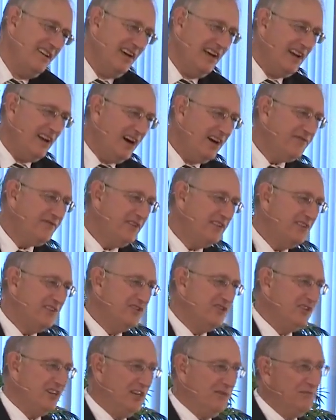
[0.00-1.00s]
And after the
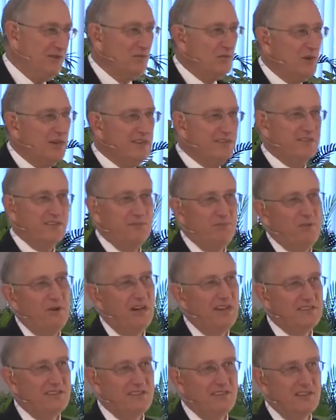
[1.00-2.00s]
sermon, what does the
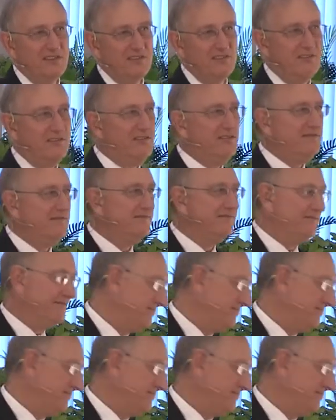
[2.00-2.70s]
pastor do?